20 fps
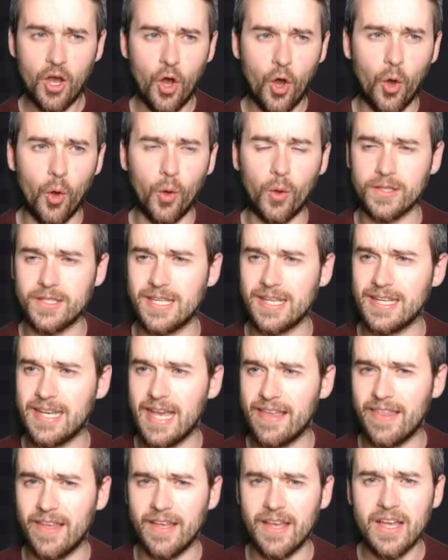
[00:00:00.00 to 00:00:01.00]

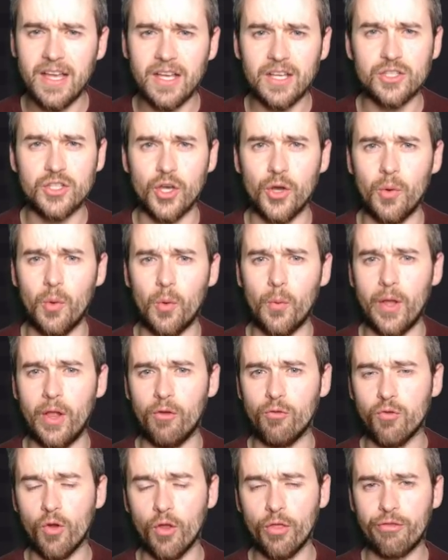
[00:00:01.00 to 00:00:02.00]
altogether. So
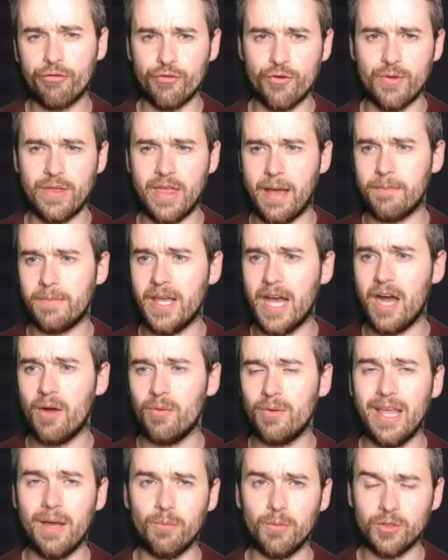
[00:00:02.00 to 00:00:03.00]
we'll run through them now
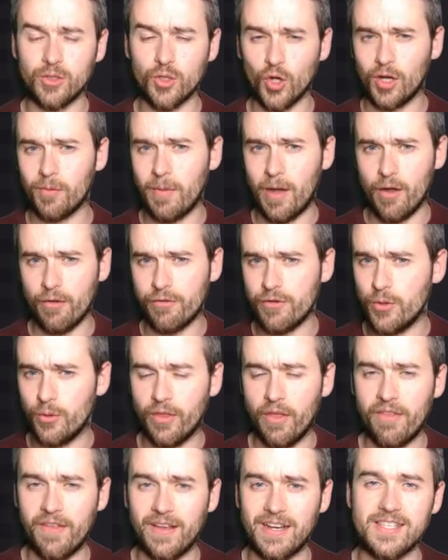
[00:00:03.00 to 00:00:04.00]
and then we'll talk about a few
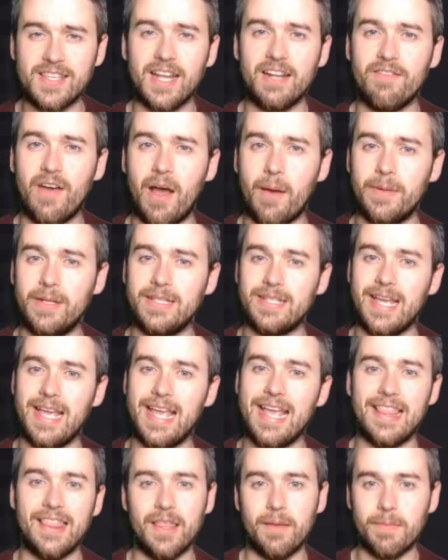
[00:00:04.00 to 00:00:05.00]
other things that have happened
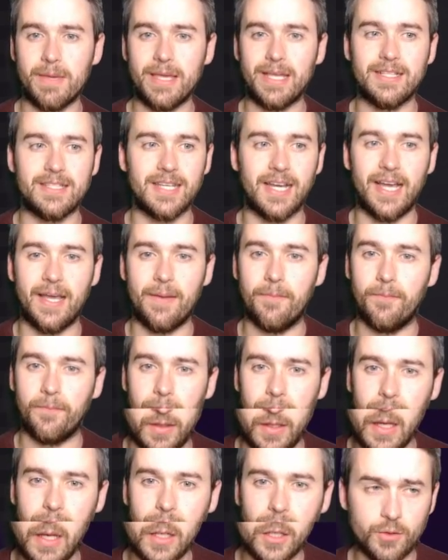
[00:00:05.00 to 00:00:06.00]
in the meantime.
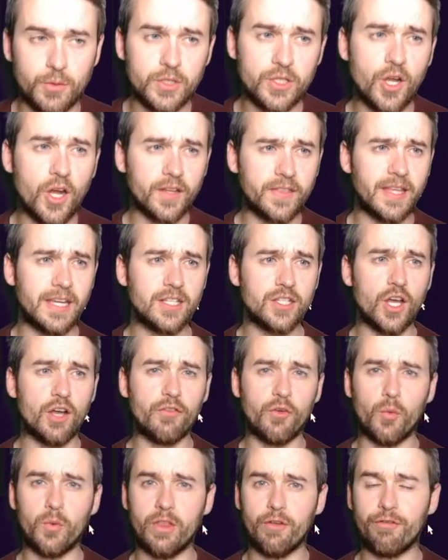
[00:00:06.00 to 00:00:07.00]
So we started things
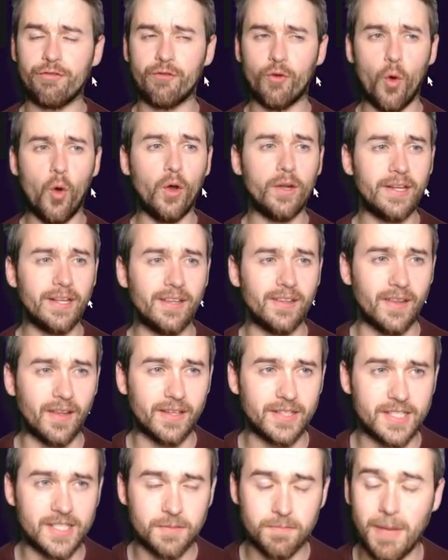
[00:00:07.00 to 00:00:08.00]
off with a 4-0
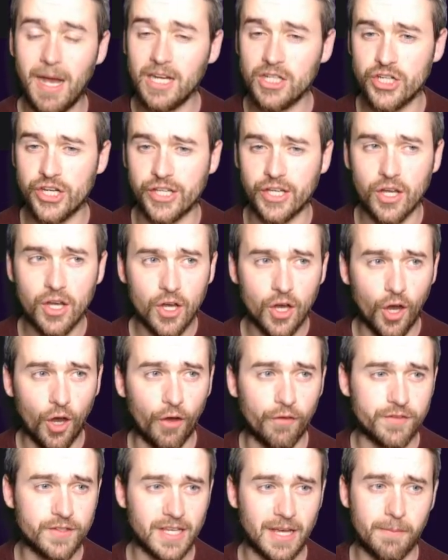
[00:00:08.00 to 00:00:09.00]
smashing
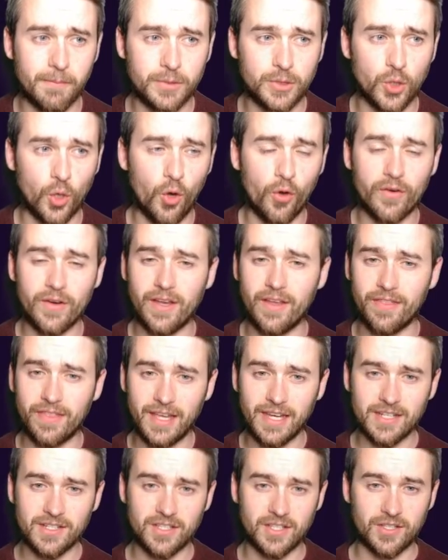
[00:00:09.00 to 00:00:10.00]
of Sampdoria.
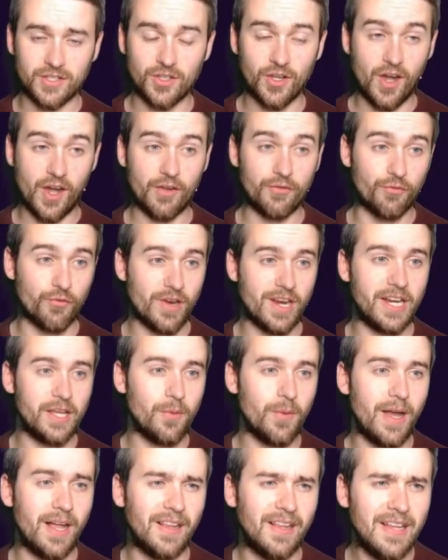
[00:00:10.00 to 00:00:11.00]
Things started really
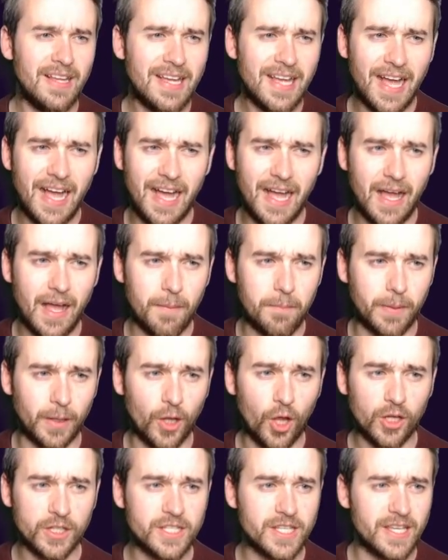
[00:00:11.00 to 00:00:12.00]
well.
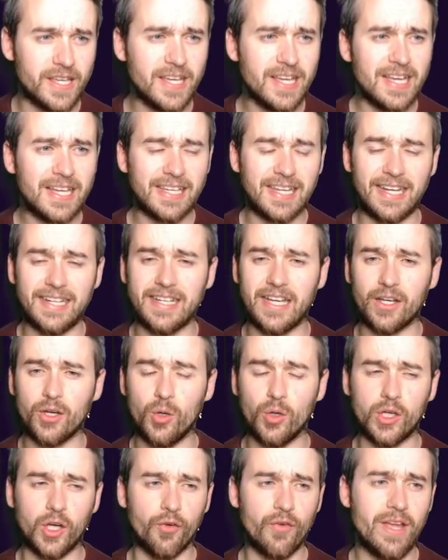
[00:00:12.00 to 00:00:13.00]
Belotti getting a
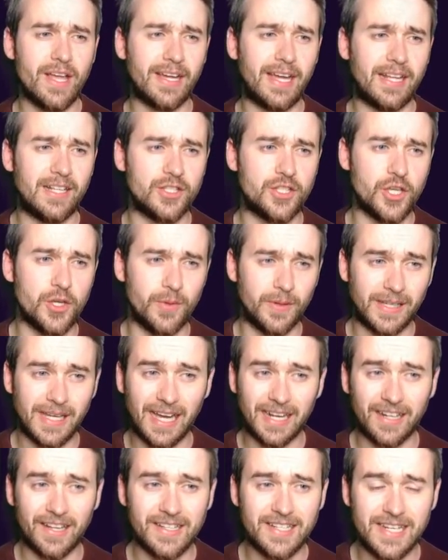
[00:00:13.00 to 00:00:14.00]
goal, Correa getting 2 and
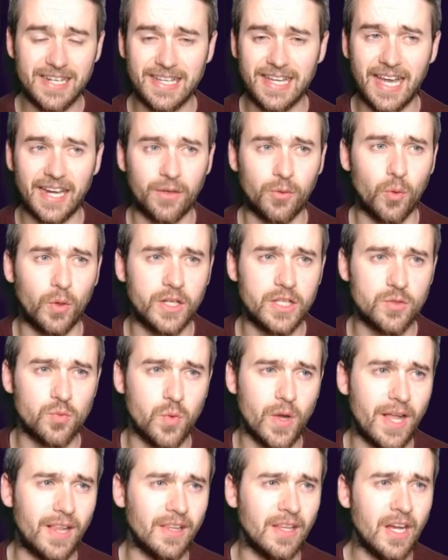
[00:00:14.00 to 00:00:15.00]
Gagliardini getting 1 as
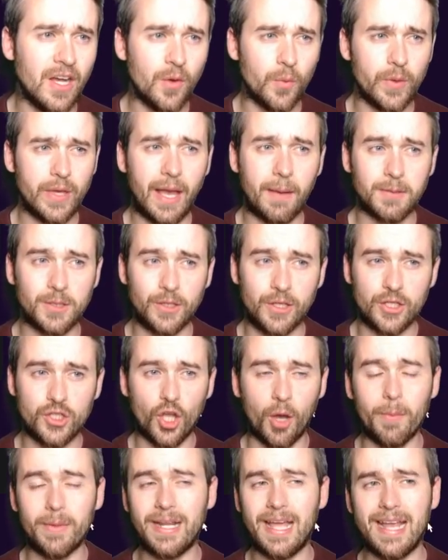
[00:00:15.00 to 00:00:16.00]
well. We absolutely
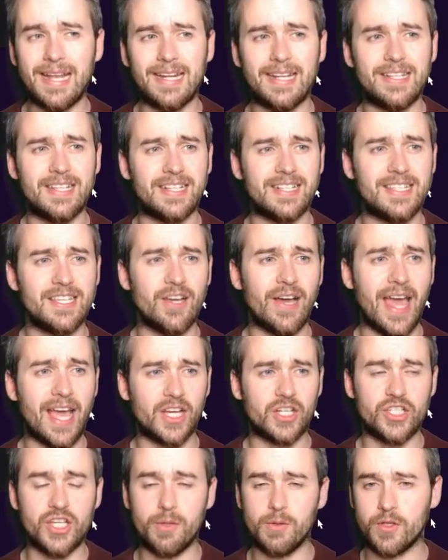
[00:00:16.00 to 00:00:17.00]
dominated. You can see our
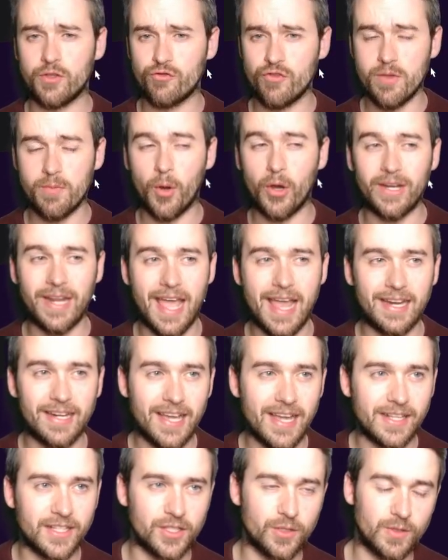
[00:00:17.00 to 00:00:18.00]
XG was
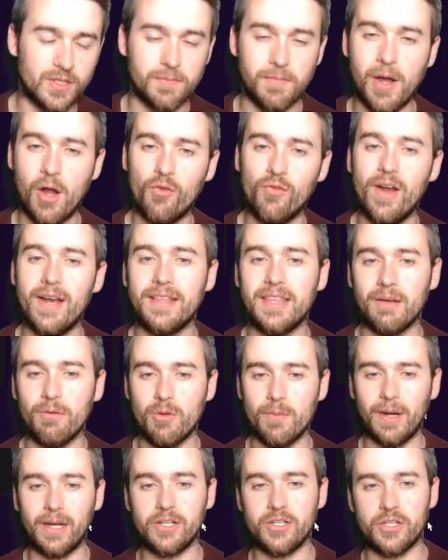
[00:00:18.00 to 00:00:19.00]
3.88, so it's about right that we
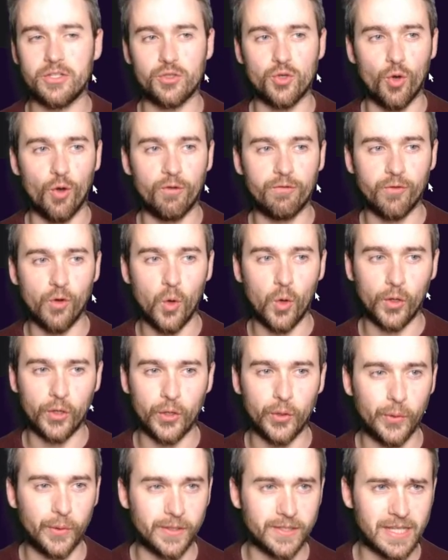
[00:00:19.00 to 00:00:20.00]
managed to score 4
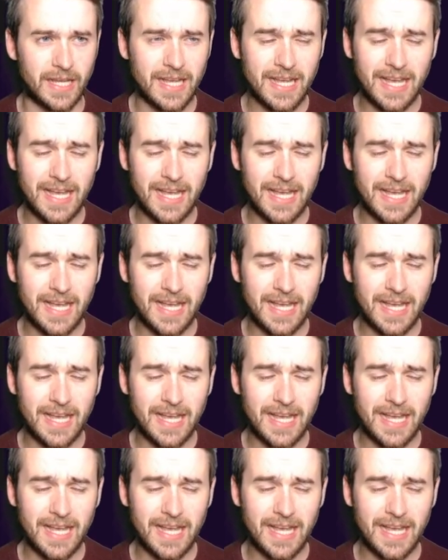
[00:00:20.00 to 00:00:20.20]
goals.